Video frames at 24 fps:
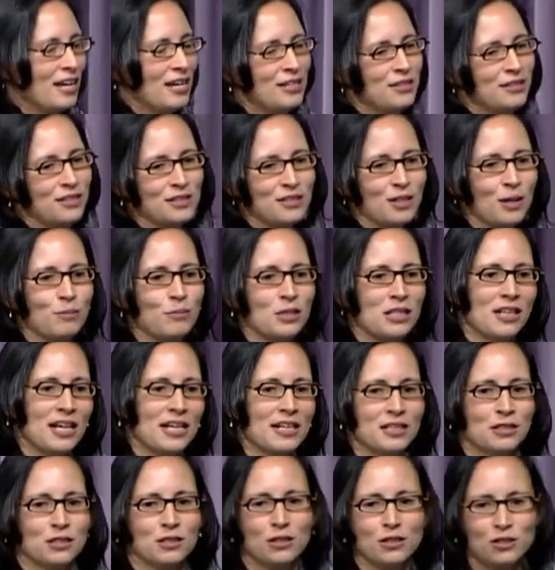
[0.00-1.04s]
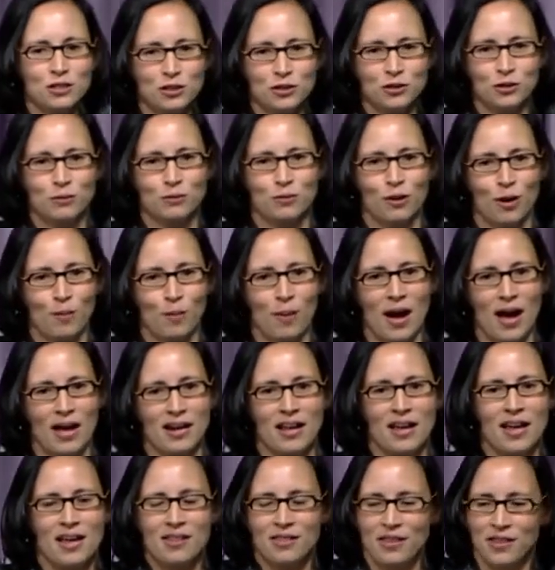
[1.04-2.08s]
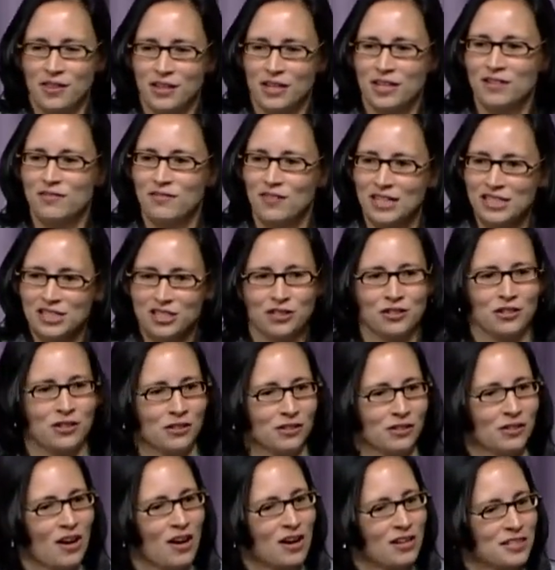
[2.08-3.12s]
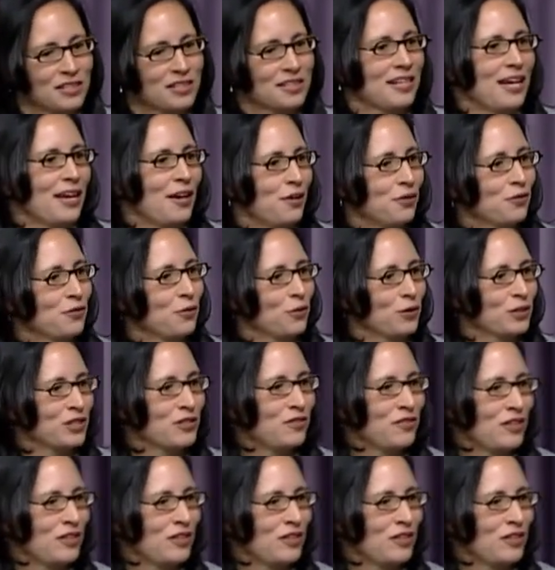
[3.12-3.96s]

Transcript: into something like a surgical robot than the conventional large-scale force